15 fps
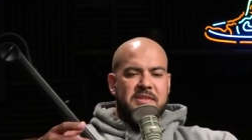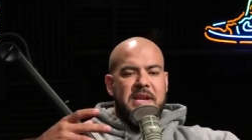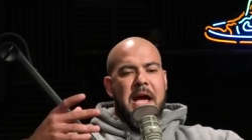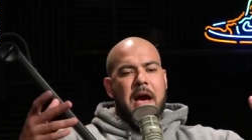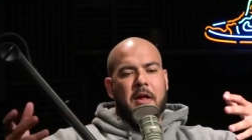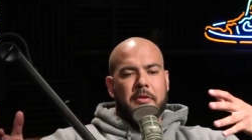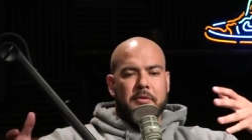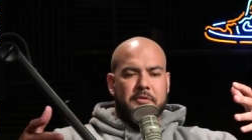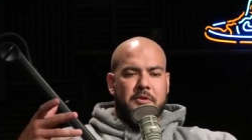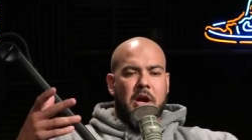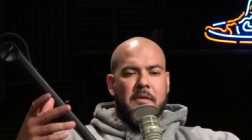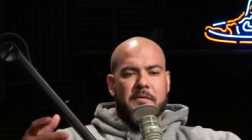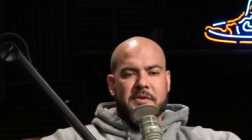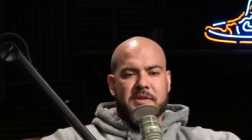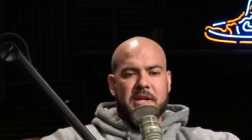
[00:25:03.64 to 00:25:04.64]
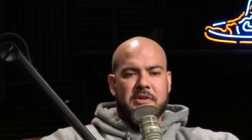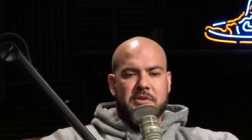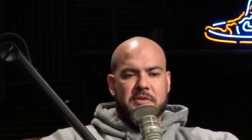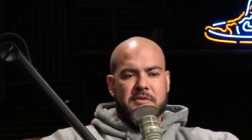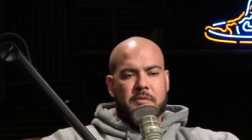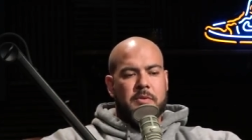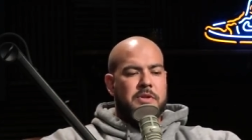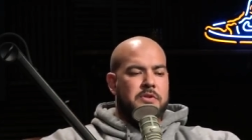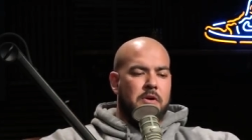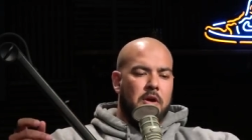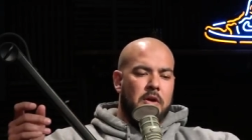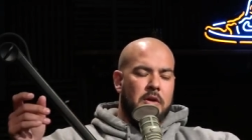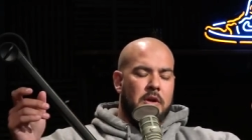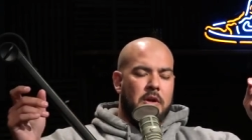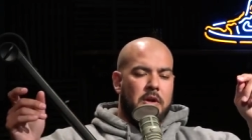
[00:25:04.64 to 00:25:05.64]
down in those conversations and we
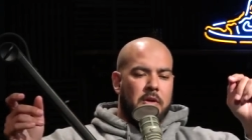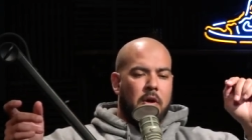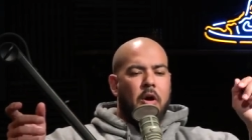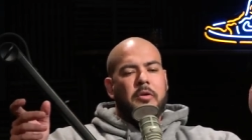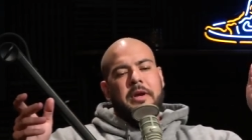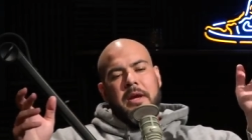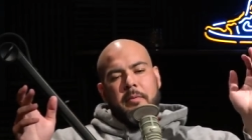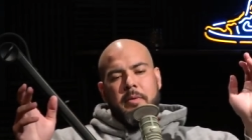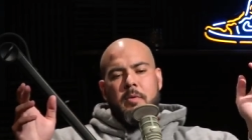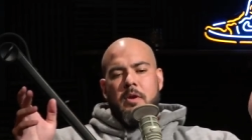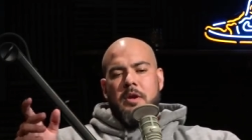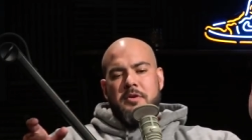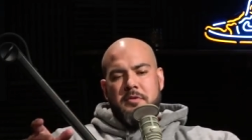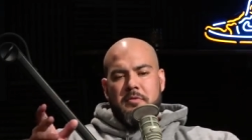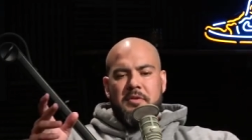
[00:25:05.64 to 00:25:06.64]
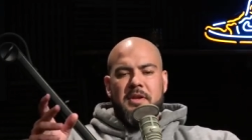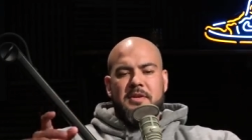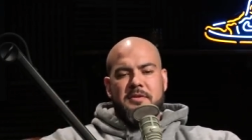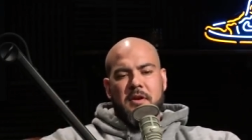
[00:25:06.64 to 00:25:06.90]
start, okay, we want to do this